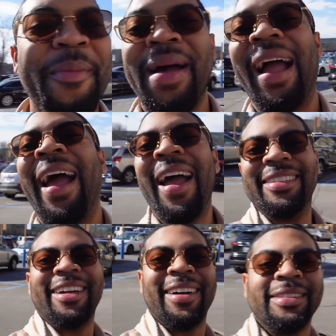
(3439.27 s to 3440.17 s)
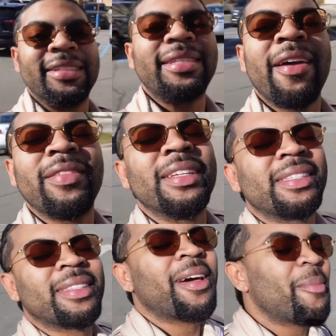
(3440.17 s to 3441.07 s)
Oh my God, y'all. Just having this
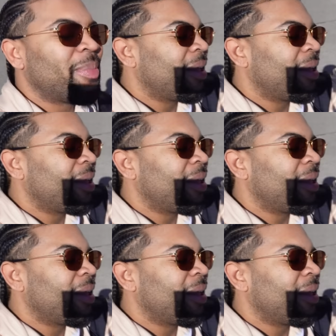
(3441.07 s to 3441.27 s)
sun